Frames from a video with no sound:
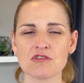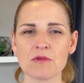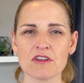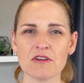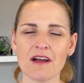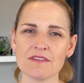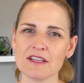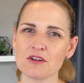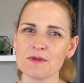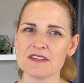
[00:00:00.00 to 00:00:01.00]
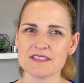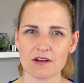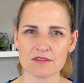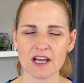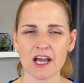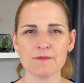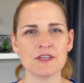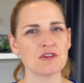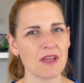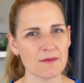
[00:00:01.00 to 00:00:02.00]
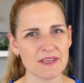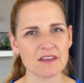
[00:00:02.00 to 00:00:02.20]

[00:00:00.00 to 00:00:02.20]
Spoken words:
where you have a little bit of downtime and you're maybe